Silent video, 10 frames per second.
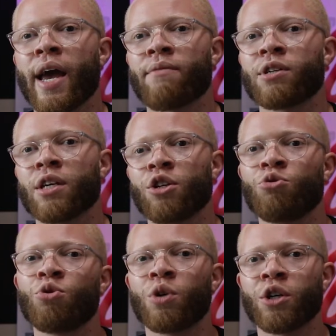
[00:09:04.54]
everything you
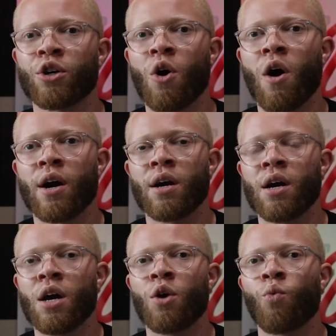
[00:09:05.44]
do in your car,
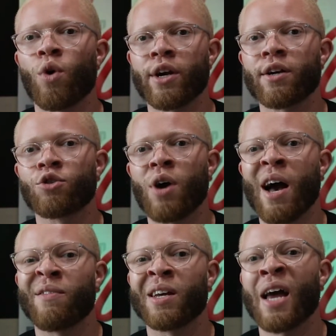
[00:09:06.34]
where you're
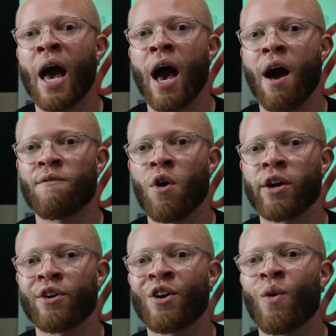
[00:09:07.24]
driving, how far
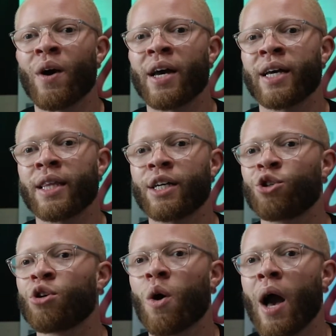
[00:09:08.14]
you're going, and lets
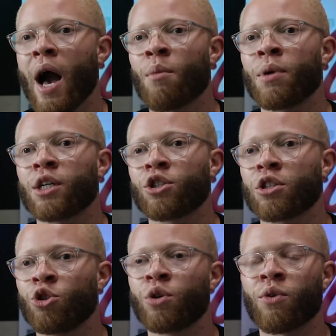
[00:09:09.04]
you know how much
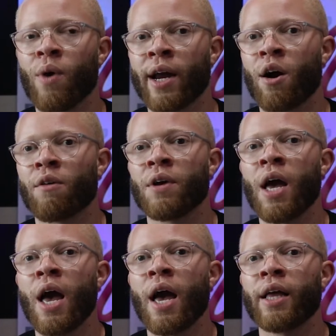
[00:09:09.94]
you can write off.
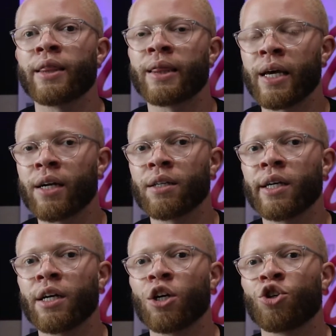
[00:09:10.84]

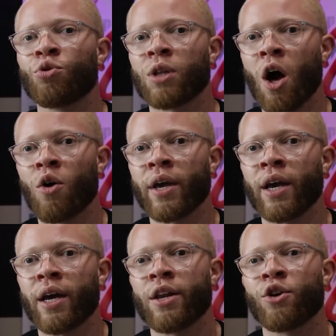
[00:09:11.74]
Literally, you log
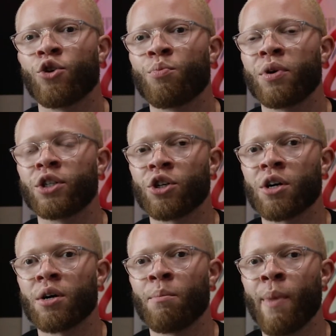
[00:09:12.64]
in, you put
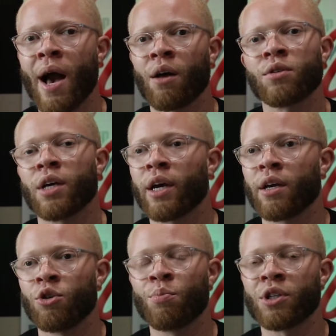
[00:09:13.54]
your miles,
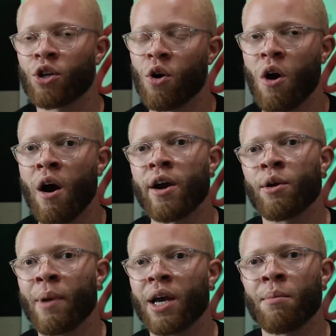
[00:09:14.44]
you put your car,
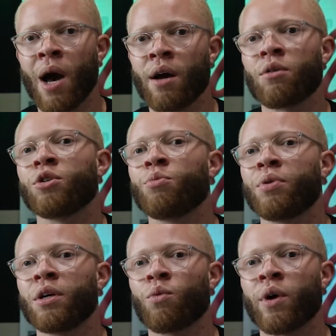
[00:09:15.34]
your make and model, you
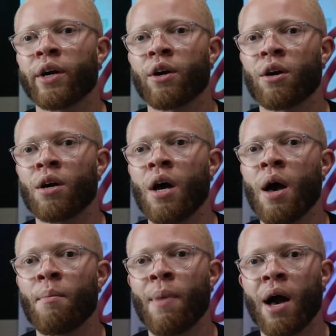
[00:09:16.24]
put where your
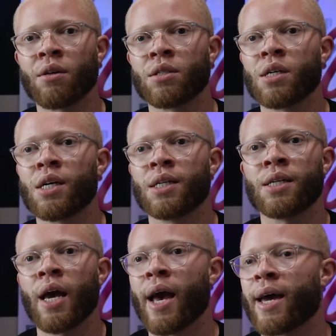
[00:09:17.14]
miles is,
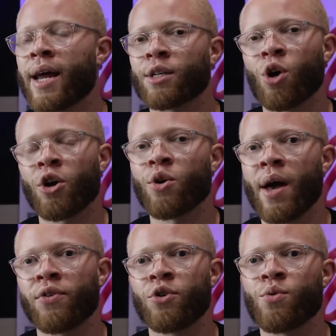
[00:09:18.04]
and that's all you
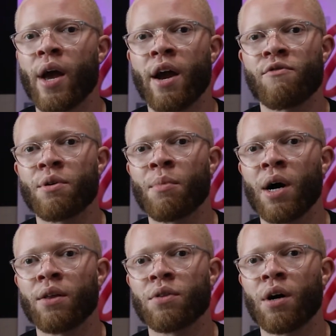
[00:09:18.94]
have to do. Every
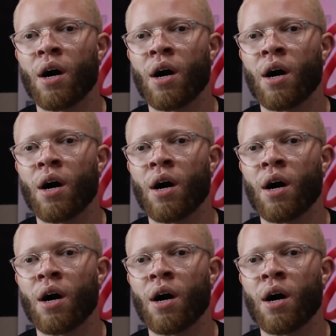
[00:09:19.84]
month,